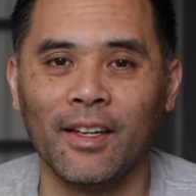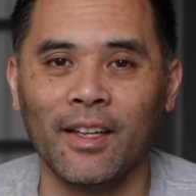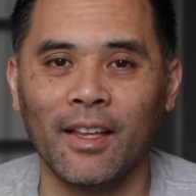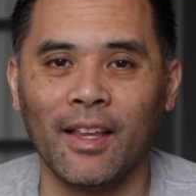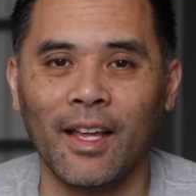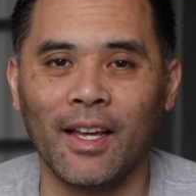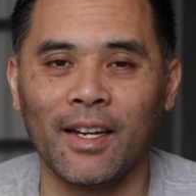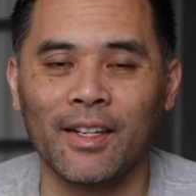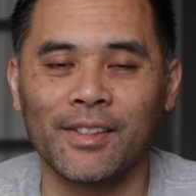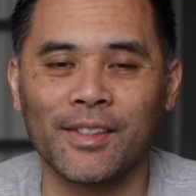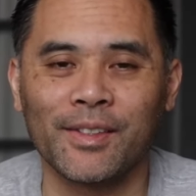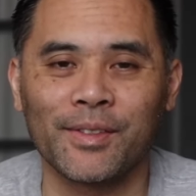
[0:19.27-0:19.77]

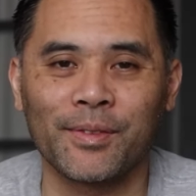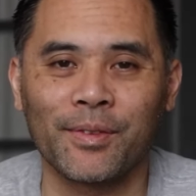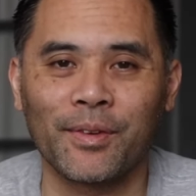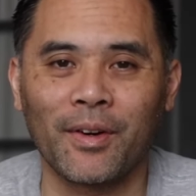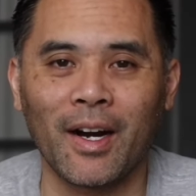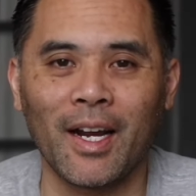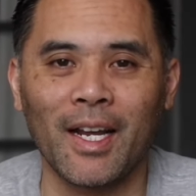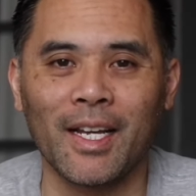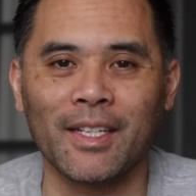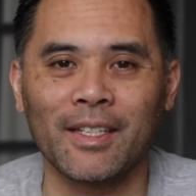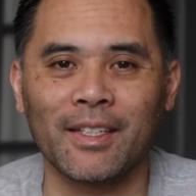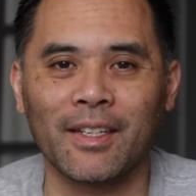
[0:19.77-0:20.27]
That is
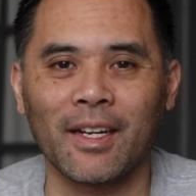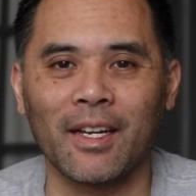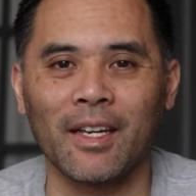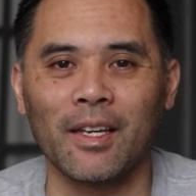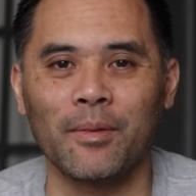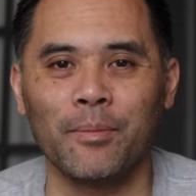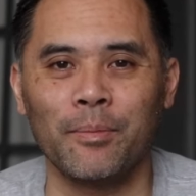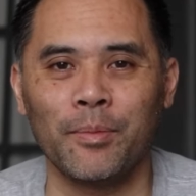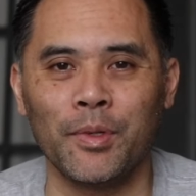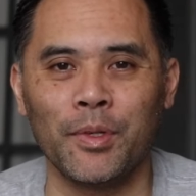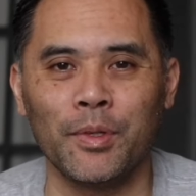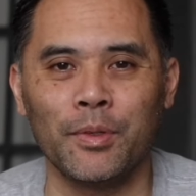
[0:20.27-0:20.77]
right, I
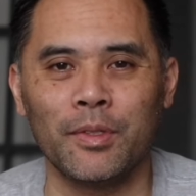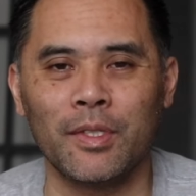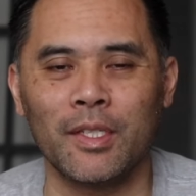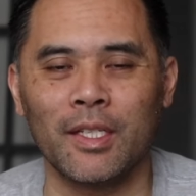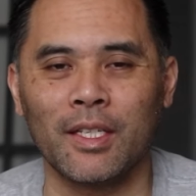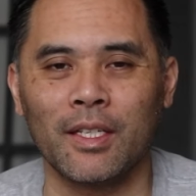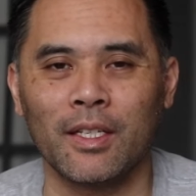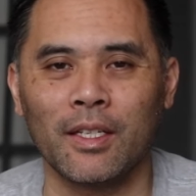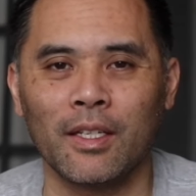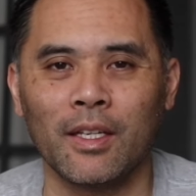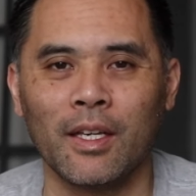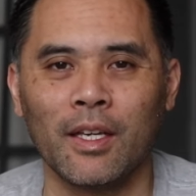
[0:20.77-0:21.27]
am
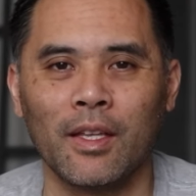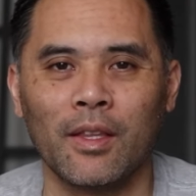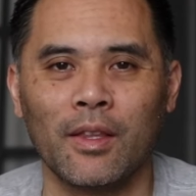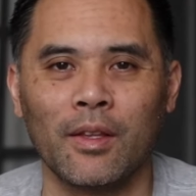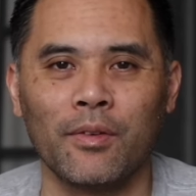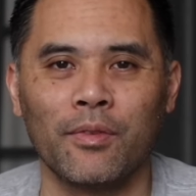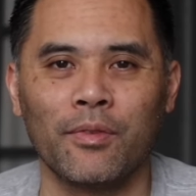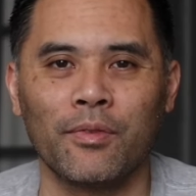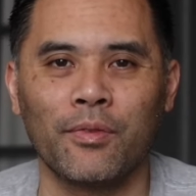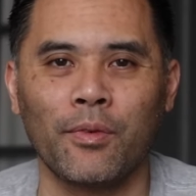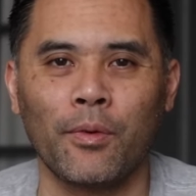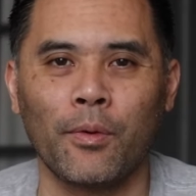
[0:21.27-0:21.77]
using the
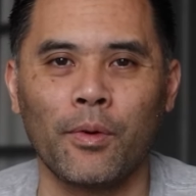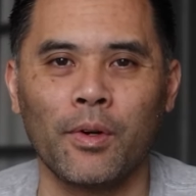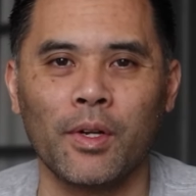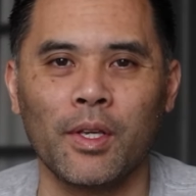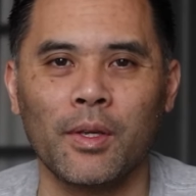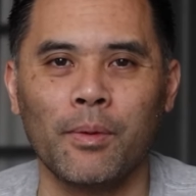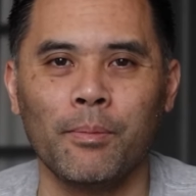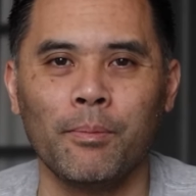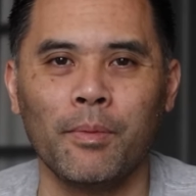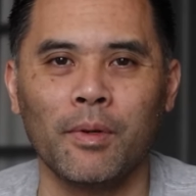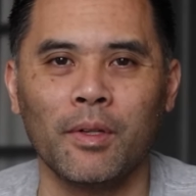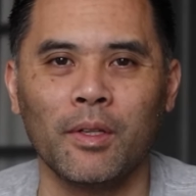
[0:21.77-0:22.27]

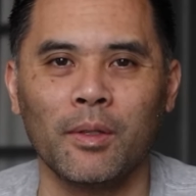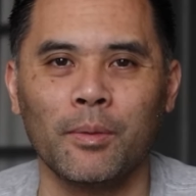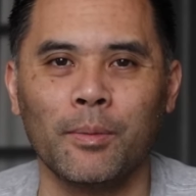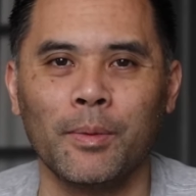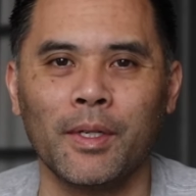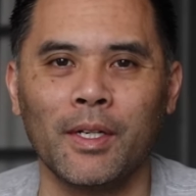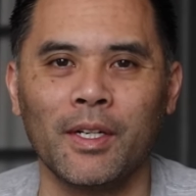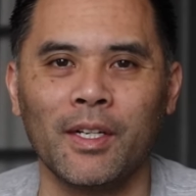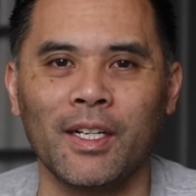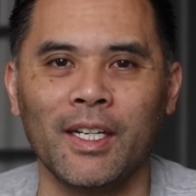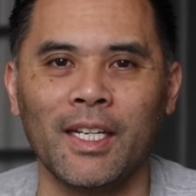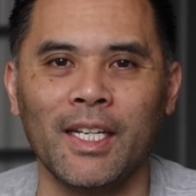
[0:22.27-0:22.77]

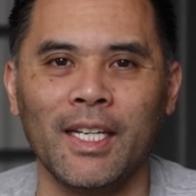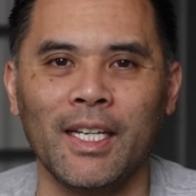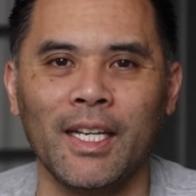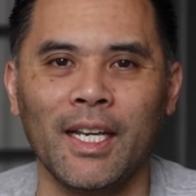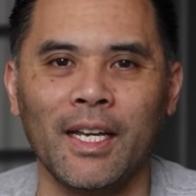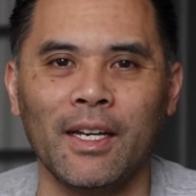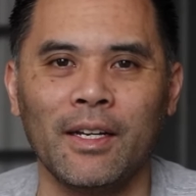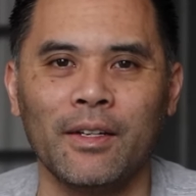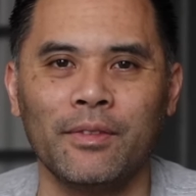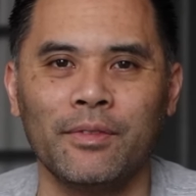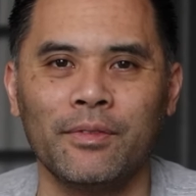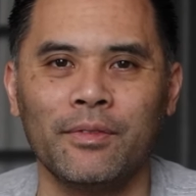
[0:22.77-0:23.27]
40mm
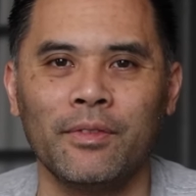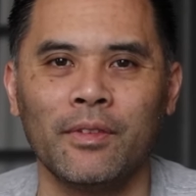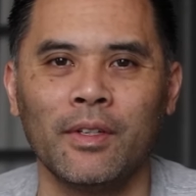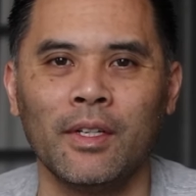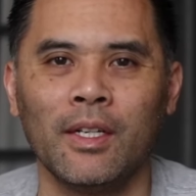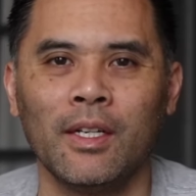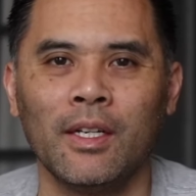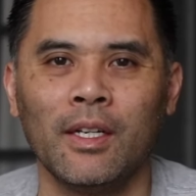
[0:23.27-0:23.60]
EF